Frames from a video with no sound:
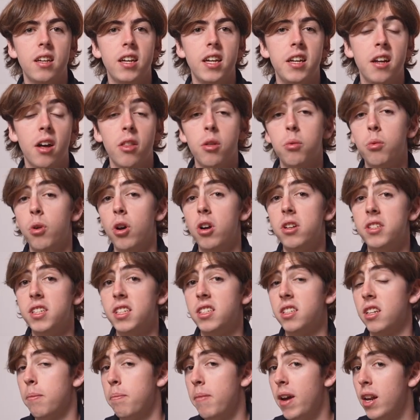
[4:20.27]
In other words, is
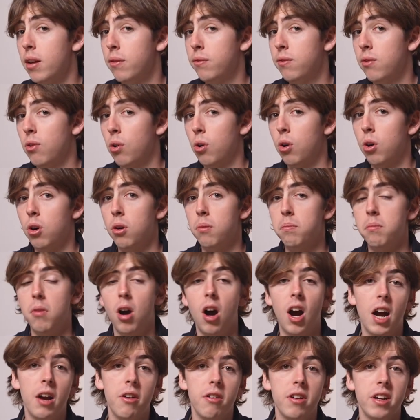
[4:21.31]
it a metaphor,
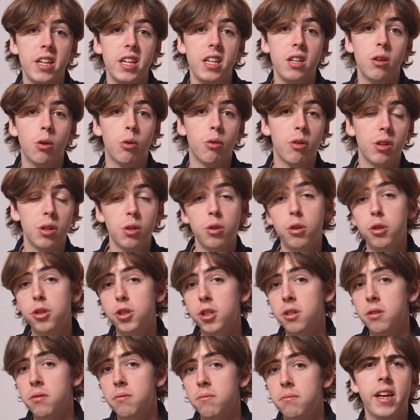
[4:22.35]
irony, or
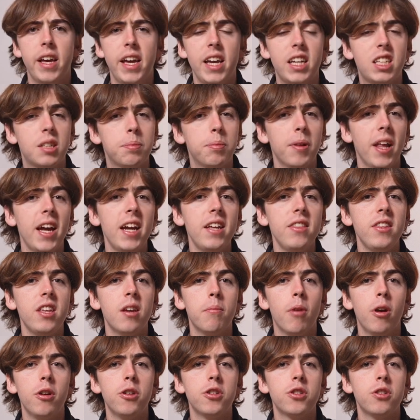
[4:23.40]
allusion? Explain the
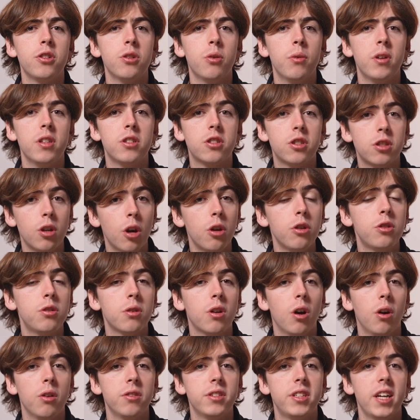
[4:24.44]
emotional and social
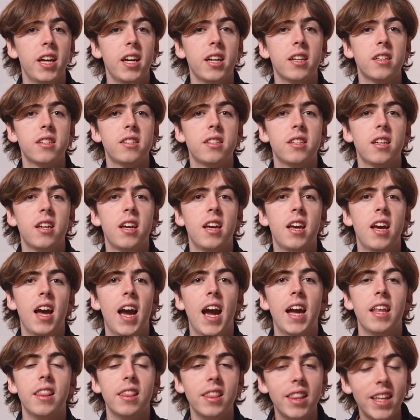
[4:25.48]
context,
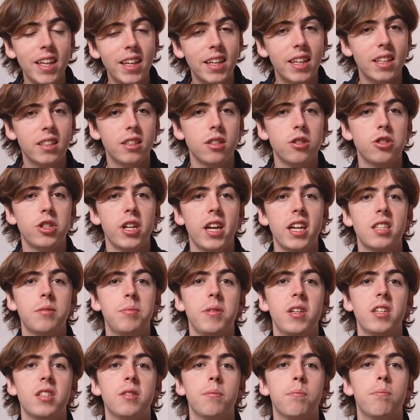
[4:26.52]
and link it to
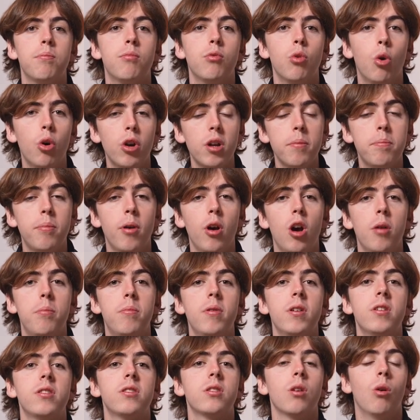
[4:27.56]
Shakespeare's broader
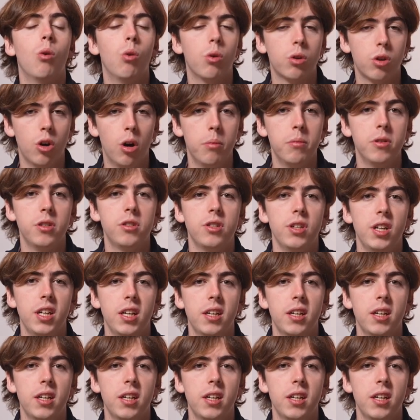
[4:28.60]
purpose or commentary.